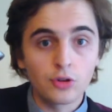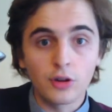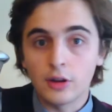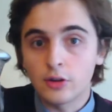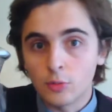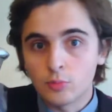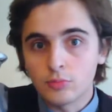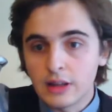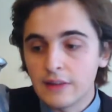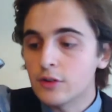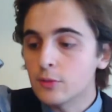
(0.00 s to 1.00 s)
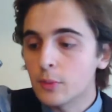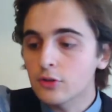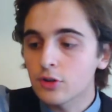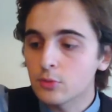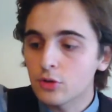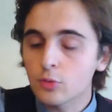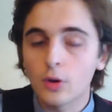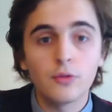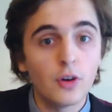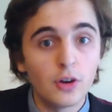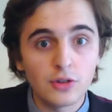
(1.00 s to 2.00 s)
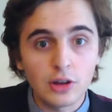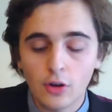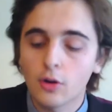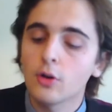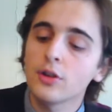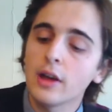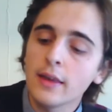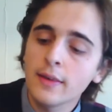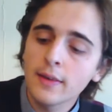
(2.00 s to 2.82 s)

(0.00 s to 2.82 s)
You don't need this much, I'm just quite thirsty, it's a hot day.